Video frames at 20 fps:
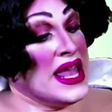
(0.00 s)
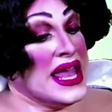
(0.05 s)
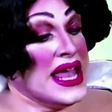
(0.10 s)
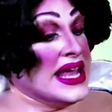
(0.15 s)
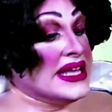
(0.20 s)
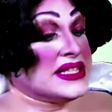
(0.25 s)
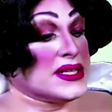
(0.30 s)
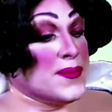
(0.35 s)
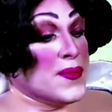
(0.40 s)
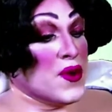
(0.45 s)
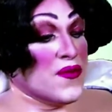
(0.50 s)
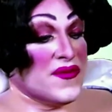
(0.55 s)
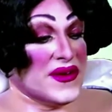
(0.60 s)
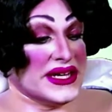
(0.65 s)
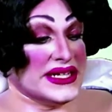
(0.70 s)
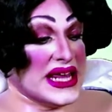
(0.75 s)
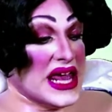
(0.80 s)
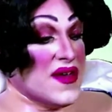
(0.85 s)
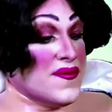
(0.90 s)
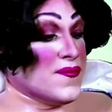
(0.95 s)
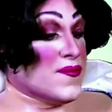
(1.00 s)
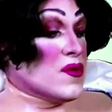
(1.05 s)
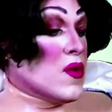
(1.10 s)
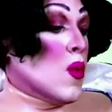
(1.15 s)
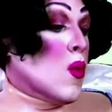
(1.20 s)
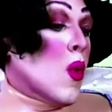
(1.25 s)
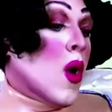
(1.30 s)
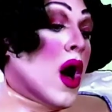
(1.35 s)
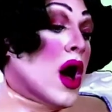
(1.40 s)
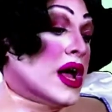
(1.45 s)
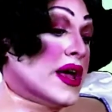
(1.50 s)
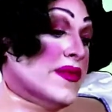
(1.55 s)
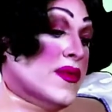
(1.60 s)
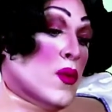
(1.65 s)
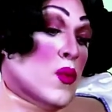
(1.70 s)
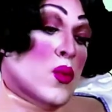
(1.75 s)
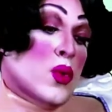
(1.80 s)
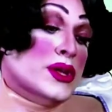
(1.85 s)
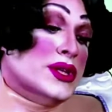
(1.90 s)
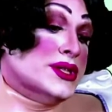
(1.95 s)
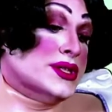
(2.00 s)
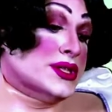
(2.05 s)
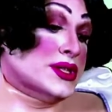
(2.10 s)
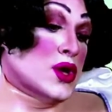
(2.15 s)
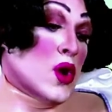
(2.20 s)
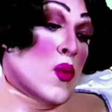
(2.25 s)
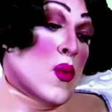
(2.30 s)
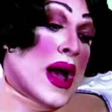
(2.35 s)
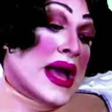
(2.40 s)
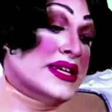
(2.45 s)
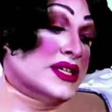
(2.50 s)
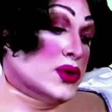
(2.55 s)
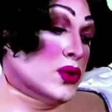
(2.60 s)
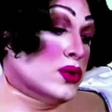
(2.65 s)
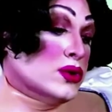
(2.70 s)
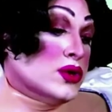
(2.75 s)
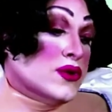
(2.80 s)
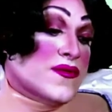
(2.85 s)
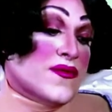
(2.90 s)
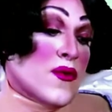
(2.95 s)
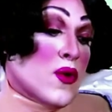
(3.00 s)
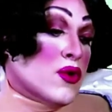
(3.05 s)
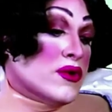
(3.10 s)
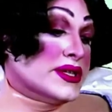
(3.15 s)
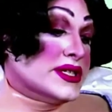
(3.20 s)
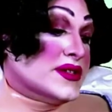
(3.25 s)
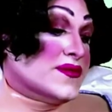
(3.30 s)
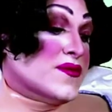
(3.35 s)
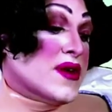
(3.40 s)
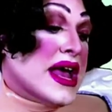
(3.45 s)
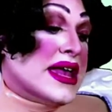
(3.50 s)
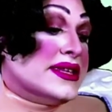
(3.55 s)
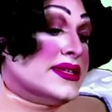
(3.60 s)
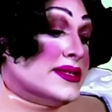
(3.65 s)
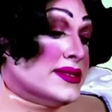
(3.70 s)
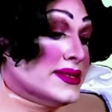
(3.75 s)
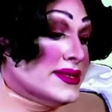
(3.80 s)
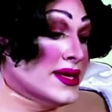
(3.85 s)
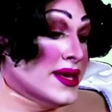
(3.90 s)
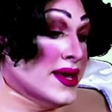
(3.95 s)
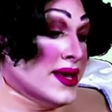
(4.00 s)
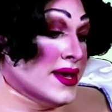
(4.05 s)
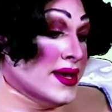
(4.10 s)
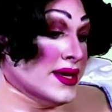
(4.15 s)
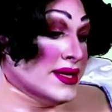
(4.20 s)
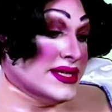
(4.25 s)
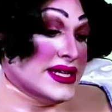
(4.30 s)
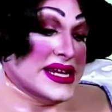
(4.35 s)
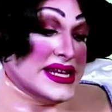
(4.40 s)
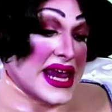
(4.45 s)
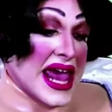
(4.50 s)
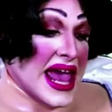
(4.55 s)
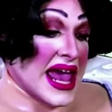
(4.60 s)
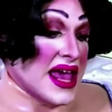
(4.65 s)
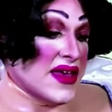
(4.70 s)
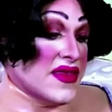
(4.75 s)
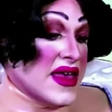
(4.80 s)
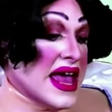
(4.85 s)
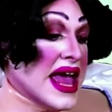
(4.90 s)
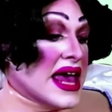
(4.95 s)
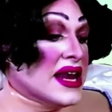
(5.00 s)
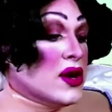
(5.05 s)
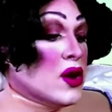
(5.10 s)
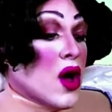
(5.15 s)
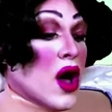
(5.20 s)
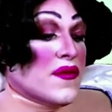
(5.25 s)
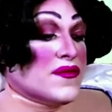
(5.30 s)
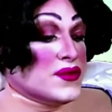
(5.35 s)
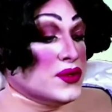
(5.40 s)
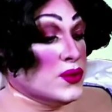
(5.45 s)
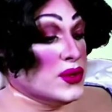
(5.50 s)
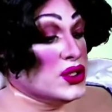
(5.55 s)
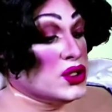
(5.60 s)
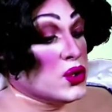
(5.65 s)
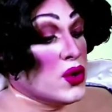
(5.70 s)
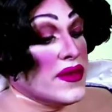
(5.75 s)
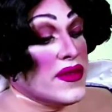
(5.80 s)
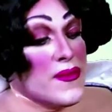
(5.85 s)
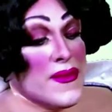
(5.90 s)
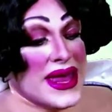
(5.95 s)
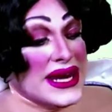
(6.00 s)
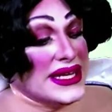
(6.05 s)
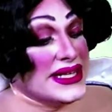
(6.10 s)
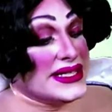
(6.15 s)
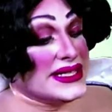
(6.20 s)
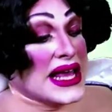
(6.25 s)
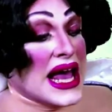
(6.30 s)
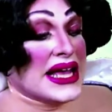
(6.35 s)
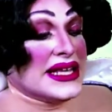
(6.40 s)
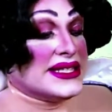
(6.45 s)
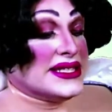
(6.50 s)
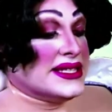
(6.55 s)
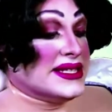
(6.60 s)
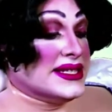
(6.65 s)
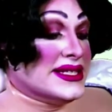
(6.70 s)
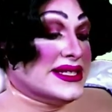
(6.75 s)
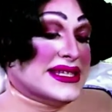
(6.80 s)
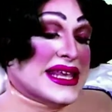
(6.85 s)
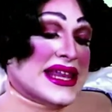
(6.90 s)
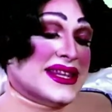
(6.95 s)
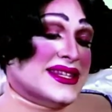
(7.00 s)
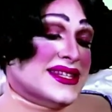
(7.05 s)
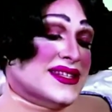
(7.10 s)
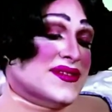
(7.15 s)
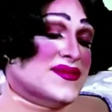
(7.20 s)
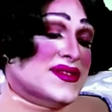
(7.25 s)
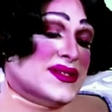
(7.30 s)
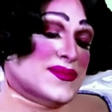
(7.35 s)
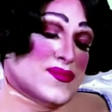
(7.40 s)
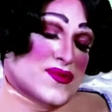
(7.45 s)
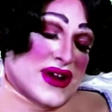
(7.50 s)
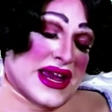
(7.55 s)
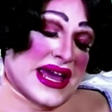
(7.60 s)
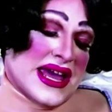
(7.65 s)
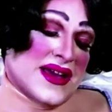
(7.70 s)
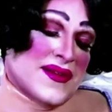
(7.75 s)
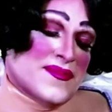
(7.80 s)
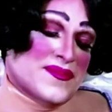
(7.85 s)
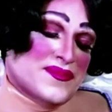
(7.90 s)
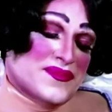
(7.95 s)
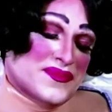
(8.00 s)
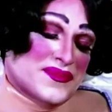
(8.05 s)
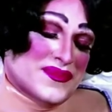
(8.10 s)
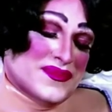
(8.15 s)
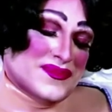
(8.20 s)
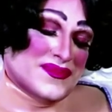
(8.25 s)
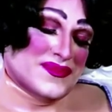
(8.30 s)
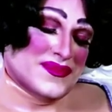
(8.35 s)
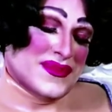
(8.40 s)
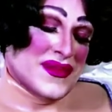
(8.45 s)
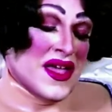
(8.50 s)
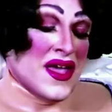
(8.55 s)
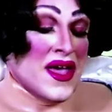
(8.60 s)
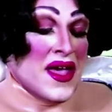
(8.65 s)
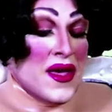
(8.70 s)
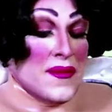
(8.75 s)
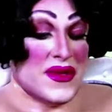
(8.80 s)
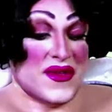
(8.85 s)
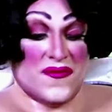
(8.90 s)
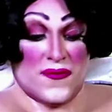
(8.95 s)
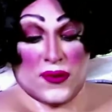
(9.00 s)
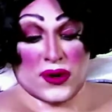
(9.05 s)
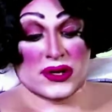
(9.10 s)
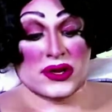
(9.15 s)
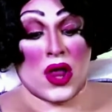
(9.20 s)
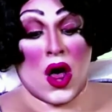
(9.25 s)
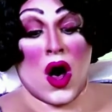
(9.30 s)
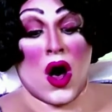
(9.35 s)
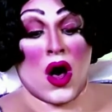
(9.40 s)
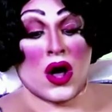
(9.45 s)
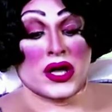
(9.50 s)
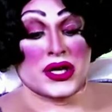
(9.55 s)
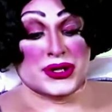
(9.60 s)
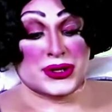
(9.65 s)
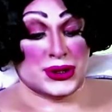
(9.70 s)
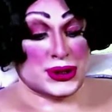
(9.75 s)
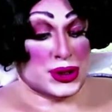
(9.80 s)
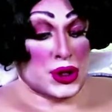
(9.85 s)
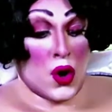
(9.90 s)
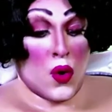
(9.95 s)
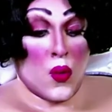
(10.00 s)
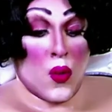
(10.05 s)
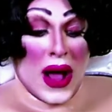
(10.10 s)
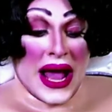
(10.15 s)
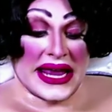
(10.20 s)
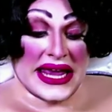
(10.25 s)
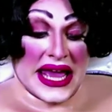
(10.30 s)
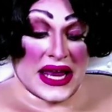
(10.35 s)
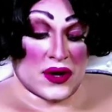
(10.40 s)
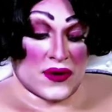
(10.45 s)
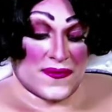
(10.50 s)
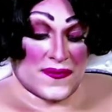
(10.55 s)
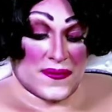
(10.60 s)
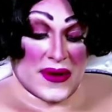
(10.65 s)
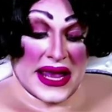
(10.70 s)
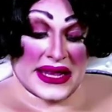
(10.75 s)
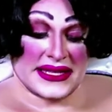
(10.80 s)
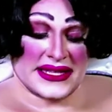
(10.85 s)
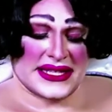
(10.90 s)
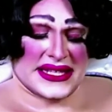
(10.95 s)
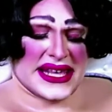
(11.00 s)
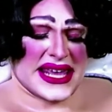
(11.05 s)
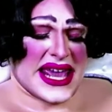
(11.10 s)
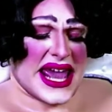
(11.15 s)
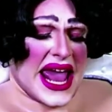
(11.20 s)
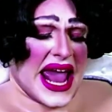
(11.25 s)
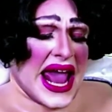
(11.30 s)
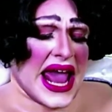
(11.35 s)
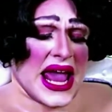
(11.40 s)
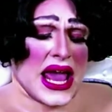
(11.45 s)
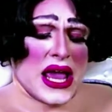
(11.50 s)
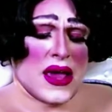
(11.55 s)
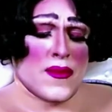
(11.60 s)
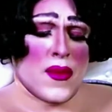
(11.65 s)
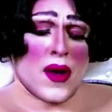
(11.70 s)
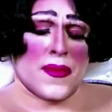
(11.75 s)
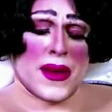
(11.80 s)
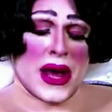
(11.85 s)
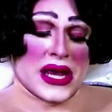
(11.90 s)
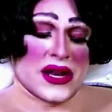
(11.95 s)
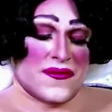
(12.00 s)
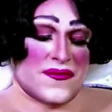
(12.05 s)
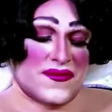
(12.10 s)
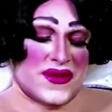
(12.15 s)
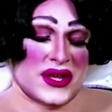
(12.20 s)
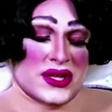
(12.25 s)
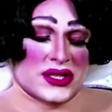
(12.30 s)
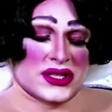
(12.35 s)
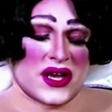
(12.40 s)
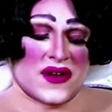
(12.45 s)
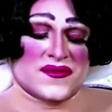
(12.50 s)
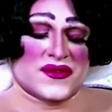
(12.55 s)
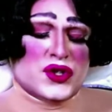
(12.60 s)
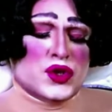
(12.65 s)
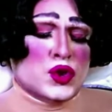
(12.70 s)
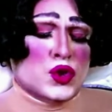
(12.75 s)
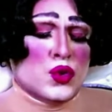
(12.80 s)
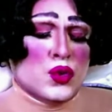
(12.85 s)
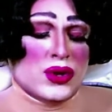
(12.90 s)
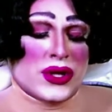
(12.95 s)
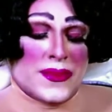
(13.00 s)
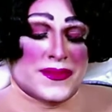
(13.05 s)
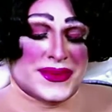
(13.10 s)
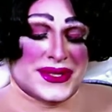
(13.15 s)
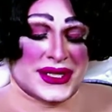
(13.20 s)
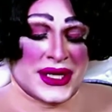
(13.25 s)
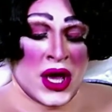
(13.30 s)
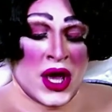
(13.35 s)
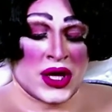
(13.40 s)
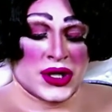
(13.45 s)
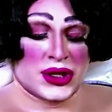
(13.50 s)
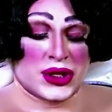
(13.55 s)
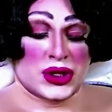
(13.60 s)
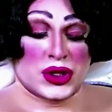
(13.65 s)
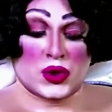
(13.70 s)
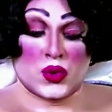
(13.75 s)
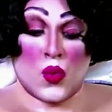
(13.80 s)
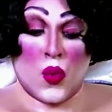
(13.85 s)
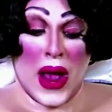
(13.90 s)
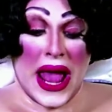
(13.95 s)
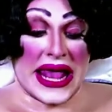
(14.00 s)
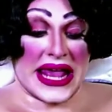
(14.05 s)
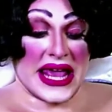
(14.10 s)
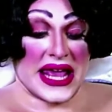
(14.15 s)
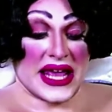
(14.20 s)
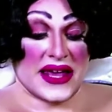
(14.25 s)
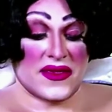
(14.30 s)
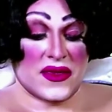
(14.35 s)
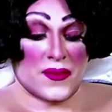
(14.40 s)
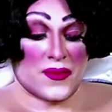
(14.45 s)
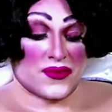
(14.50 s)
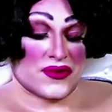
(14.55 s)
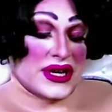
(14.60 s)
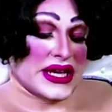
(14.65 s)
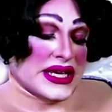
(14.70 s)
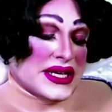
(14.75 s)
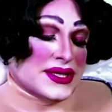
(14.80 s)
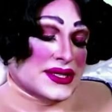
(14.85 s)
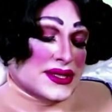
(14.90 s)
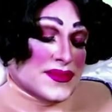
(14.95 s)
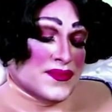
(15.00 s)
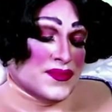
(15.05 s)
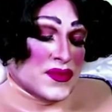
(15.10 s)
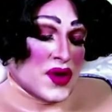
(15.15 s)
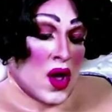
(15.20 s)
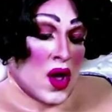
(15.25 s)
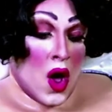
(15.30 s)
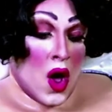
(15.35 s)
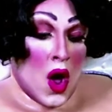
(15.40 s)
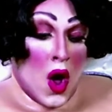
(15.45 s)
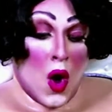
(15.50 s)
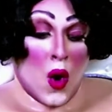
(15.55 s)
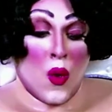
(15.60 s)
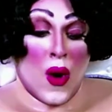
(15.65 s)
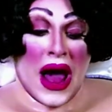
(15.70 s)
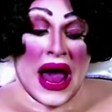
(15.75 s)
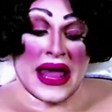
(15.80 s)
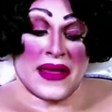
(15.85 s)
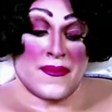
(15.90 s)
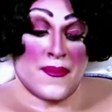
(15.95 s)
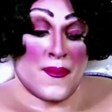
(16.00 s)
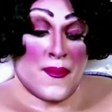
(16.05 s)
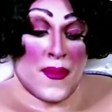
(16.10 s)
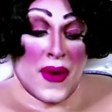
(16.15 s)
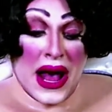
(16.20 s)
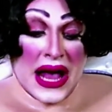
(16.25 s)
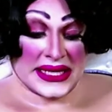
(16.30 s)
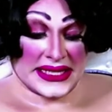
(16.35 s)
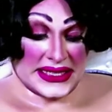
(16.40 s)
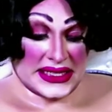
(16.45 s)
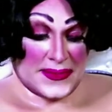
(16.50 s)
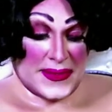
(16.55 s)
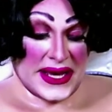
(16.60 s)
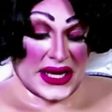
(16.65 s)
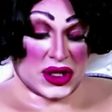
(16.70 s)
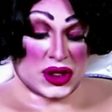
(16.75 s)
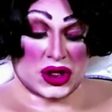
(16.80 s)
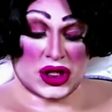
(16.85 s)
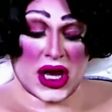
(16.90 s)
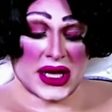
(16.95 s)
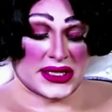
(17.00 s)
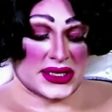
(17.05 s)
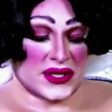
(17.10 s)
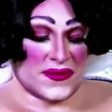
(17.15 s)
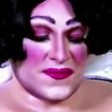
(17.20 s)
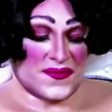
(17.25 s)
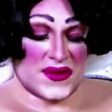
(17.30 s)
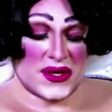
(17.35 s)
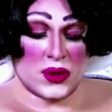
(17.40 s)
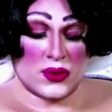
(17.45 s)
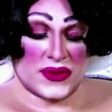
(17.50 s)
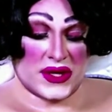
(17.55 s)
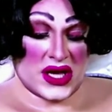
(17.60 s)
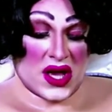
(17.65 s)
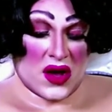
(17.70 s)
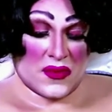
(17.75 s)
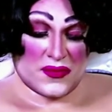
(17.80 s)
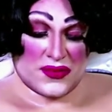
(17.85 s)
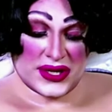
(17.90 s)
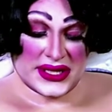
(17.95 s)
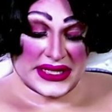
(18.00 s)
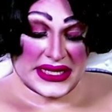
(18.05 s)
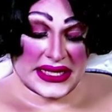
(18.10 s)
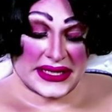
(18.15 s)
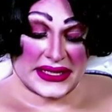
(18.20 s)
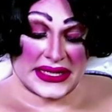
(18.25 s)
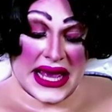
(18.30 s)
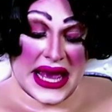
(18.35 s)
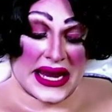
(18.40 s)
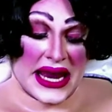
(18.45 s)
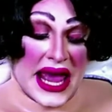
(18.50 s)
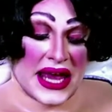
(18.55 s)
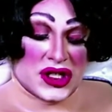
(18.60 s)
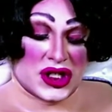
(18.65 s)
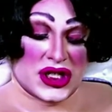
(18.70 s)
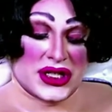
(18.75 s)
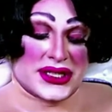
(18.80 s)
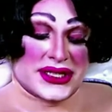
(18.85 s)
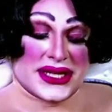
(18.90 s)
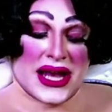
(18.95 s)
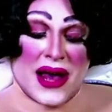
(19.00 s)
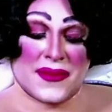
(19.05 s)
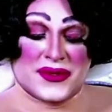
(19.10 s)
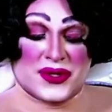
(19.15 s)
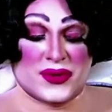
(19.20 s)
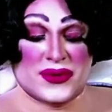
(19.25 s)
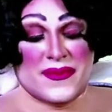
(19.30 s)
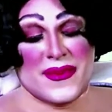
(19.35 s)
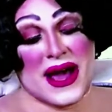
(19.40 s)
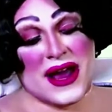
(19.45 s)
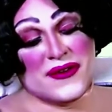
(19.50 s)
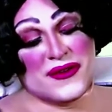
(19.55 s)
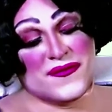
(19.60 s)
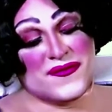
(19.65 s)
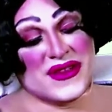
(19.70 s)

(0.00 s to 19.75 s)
It's a perfect day for a walk in the woods, Snow White told her forest friends. Today, they headed off to enjoy the many sights and scents of spring. Before long, Snow White and her friends came upon a field of tulips swaying in the breeze. Oh, I must pick just a few, the young princess said as she stopped to admire the